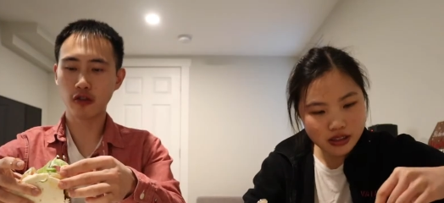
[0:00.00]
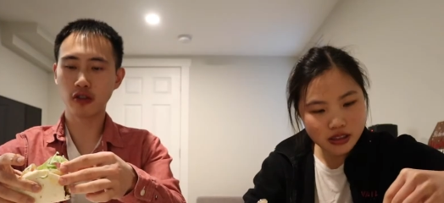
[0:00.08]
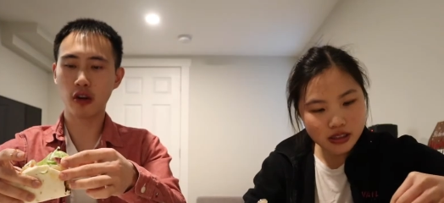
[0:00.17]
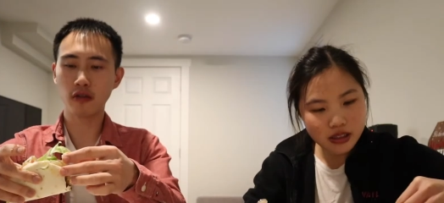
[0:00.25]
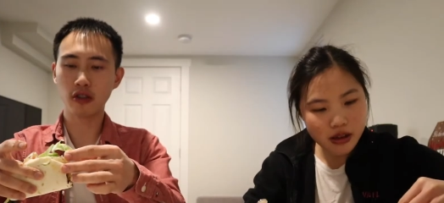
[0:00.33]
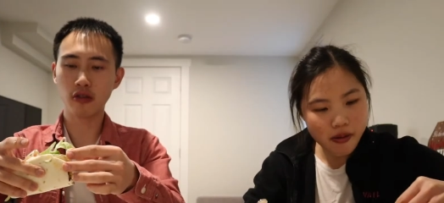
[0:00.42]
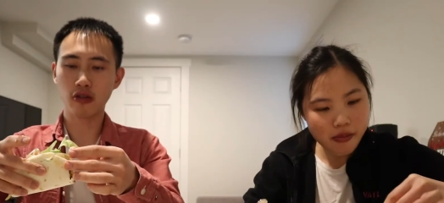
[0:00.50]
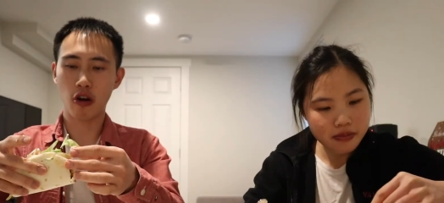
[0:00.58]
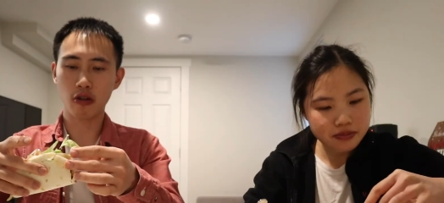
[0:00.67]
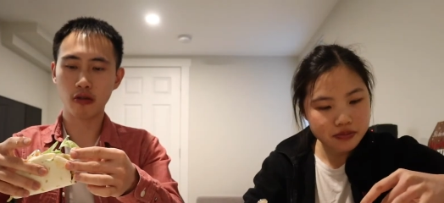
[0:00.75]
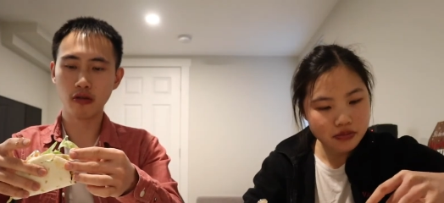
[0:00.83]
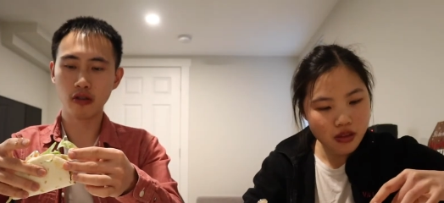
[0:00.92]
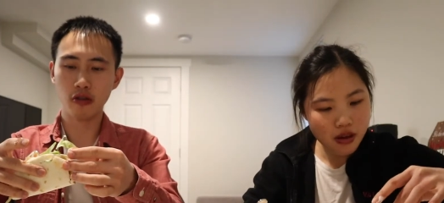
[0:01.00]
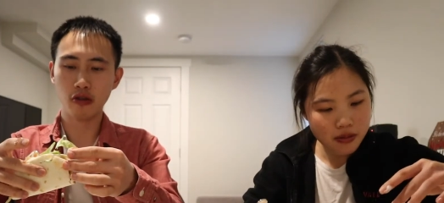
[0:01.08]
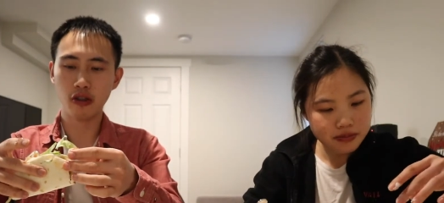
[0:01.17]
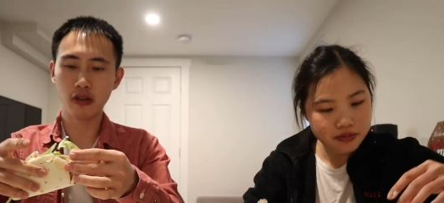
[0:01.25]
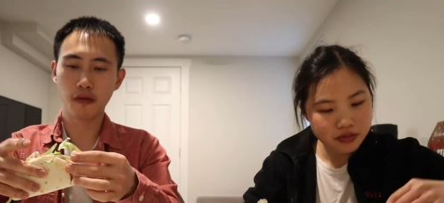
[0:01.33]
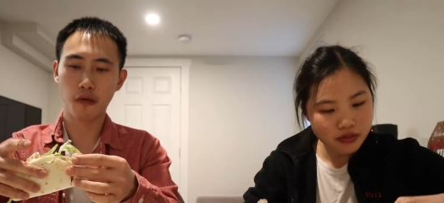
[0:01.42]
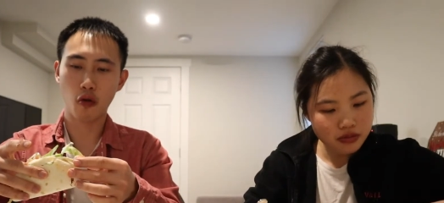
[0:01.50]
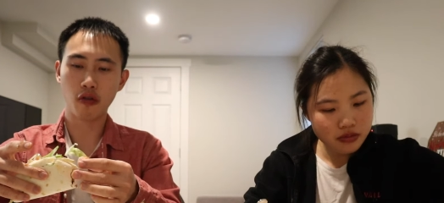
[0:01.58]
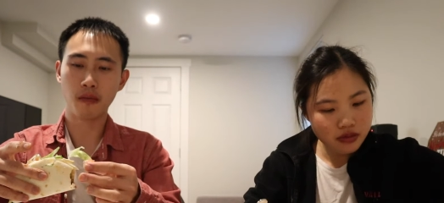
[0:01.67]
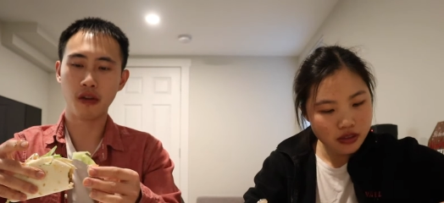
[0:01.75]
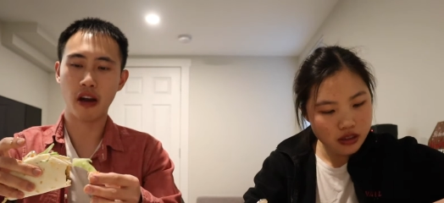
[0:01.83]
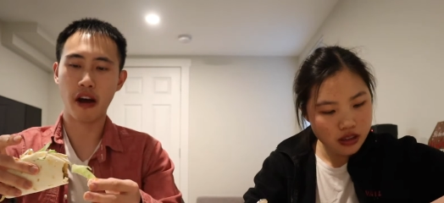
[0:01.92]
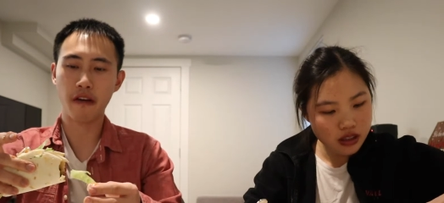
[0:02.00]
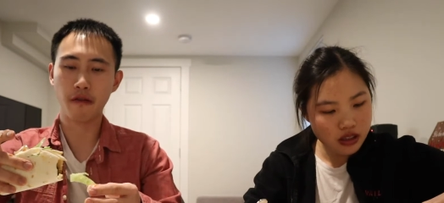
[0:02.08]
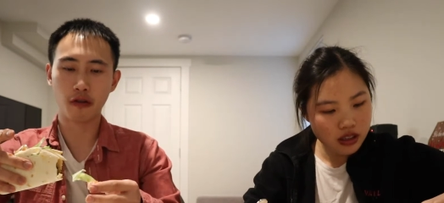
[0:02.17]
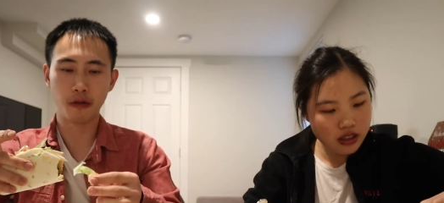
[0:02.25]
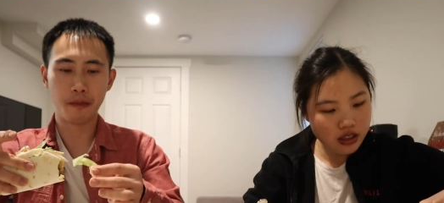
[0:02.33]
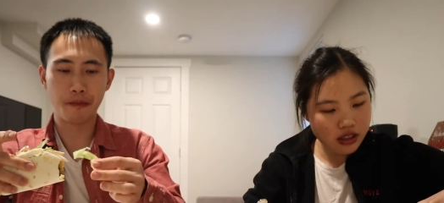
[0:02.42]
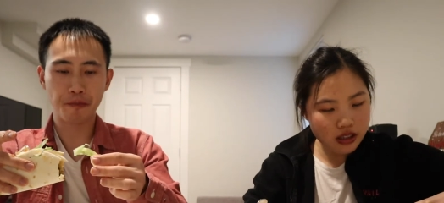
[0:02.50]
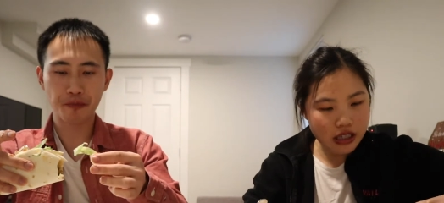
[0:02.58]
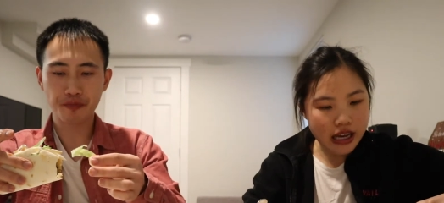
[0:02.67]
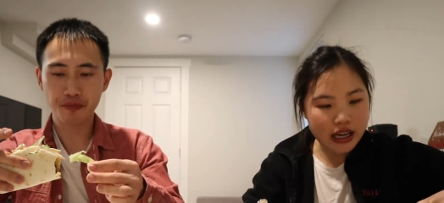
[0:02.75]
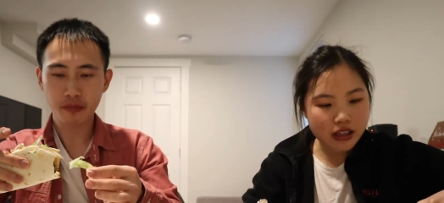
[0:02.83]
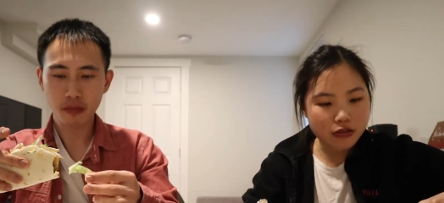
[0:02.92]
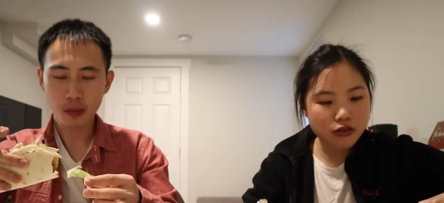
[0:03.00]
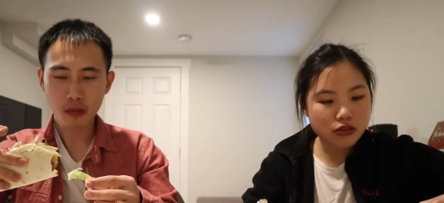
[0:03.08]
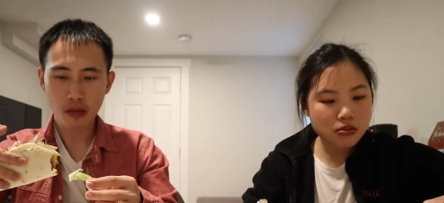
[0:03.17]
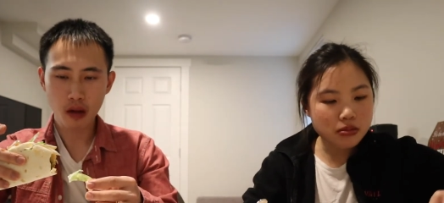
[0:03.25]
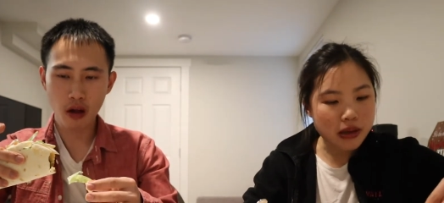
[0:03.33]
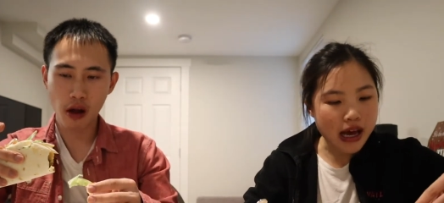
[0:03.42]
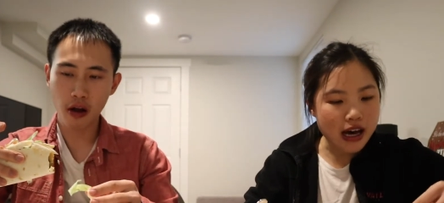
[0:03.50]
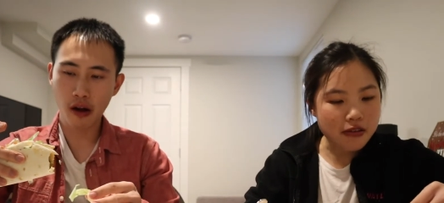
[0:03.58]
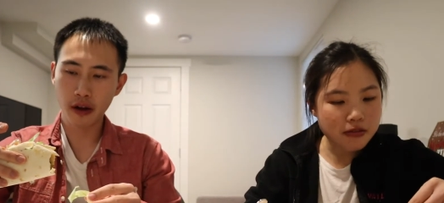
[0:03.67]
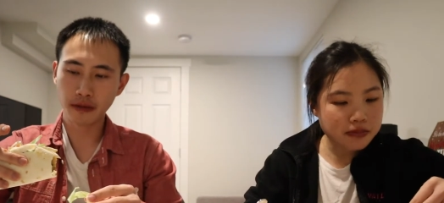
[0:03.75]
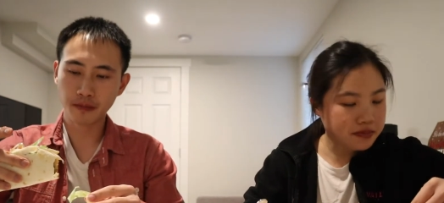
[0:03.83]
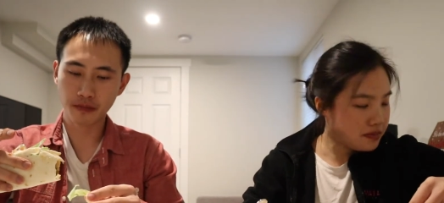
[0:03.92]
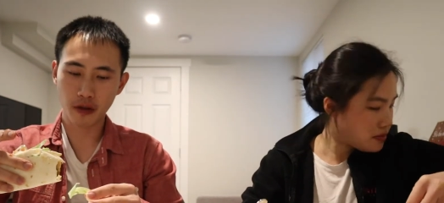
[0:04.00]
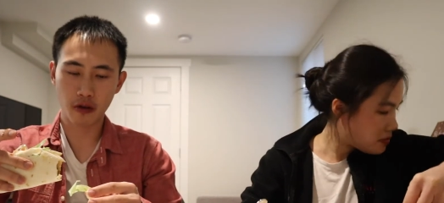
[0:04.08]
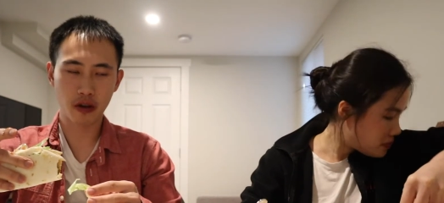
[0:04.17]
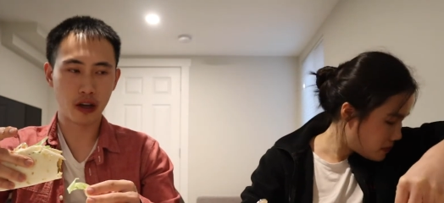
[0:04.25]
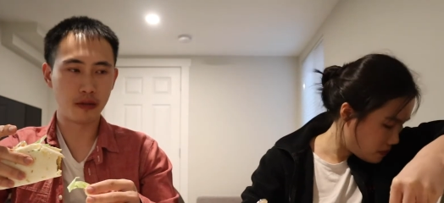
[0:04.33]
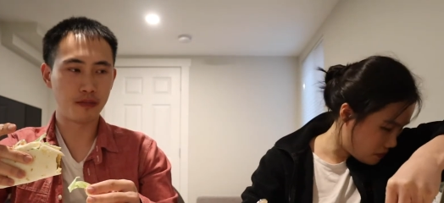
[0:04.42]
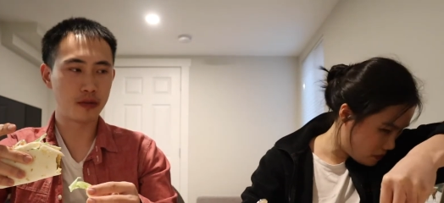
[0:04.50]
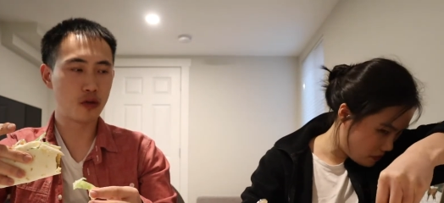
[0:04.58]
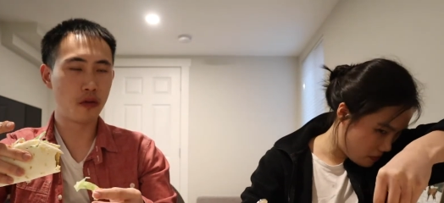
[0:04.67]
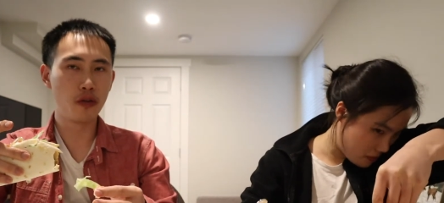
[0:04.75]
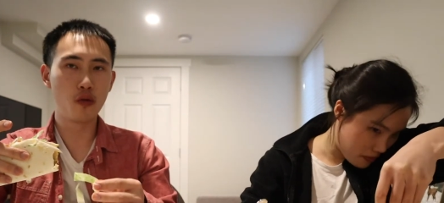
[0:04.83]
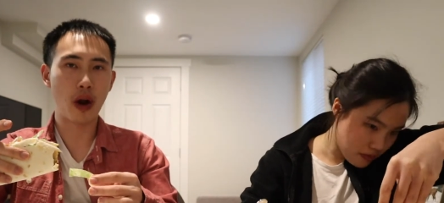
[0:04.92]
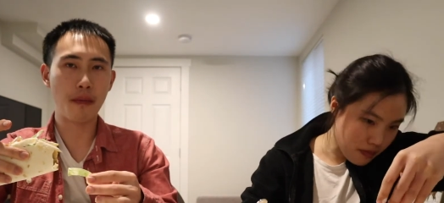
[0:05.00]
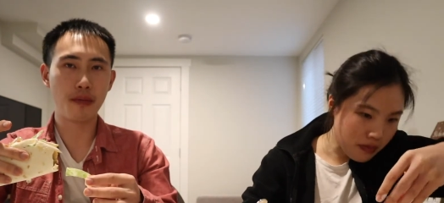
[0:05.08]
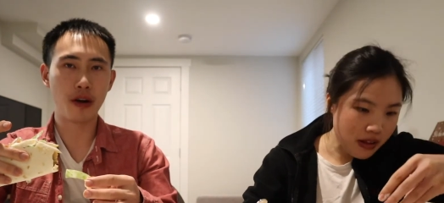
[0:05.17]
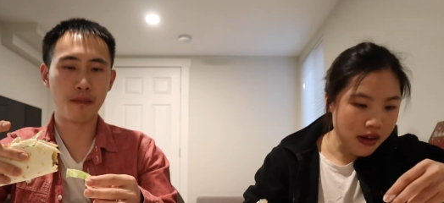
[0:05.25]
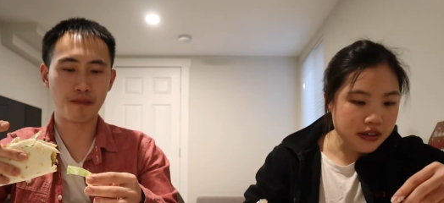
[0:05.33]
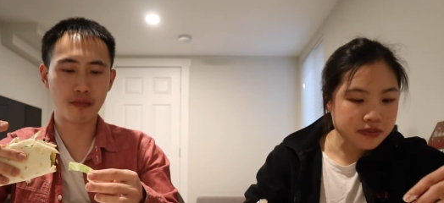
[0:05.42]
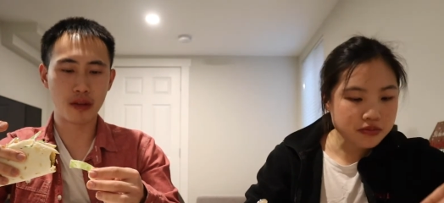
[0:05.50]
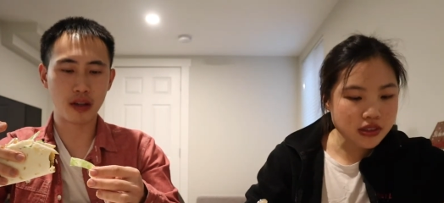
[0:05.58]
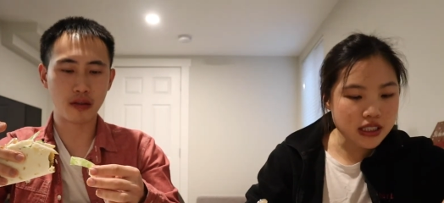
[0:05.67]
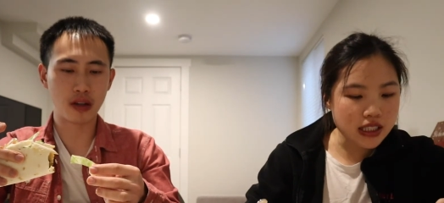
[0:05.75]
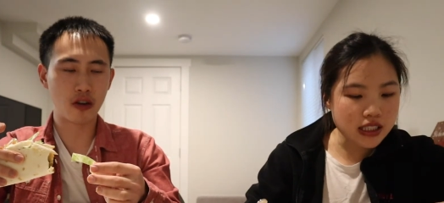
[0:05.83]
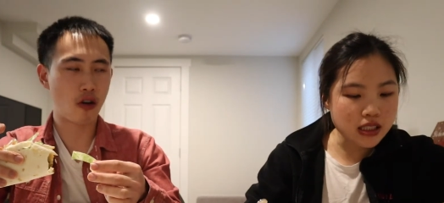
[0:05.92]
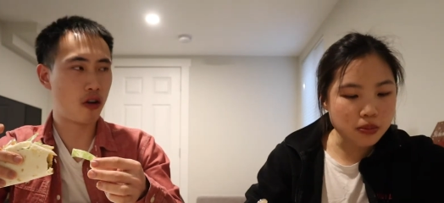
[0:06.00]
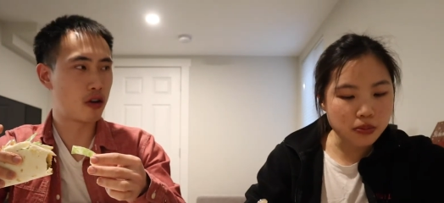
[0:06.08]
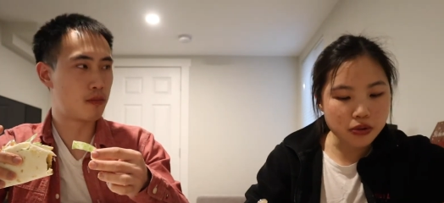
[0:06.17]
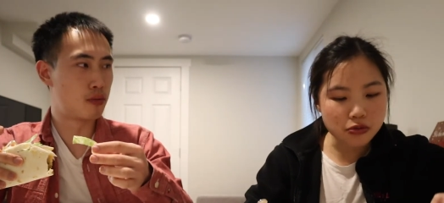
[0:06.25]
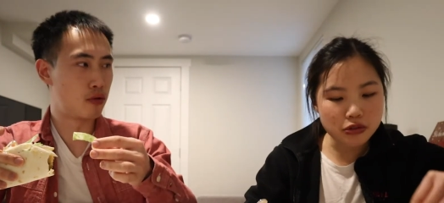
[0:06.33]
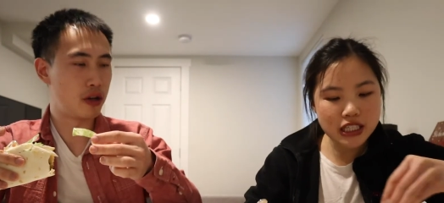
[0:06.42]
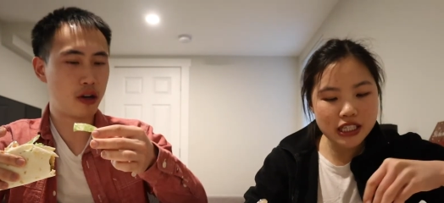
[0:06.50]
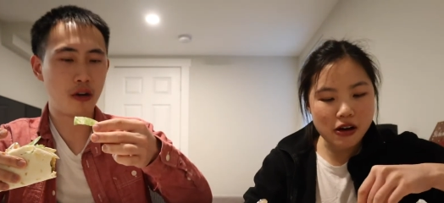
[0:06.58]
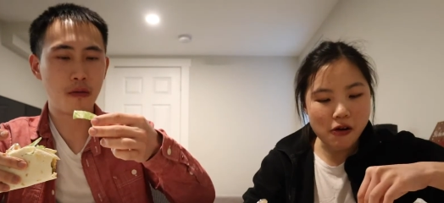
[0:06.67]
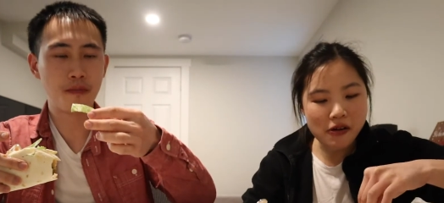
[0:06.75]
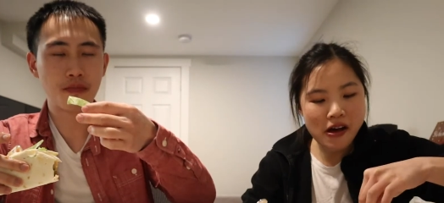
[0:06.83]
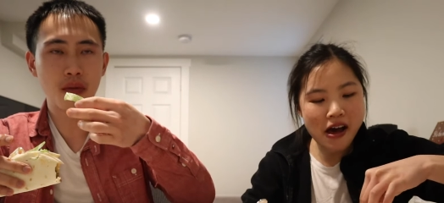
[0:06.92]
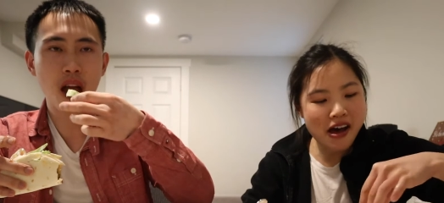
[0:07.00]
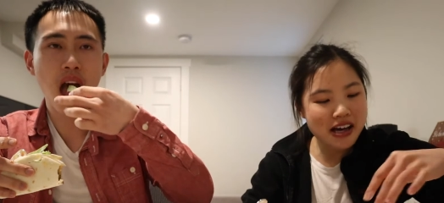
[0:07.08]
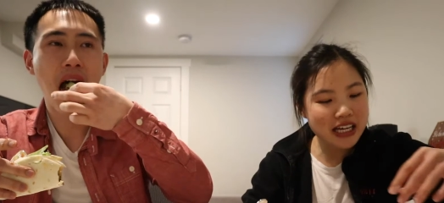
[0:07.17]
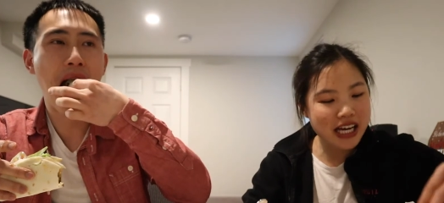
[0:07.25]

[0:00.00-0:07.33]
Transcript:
Speaker 1: soft shell tacos, do you just fold them in half or?
Speaker 2: Yeah, you fold them in half.
Speaker 1: Okay, so if you wrap it up, uh, they it's call a it a burrito.
Speaker 2: burrito.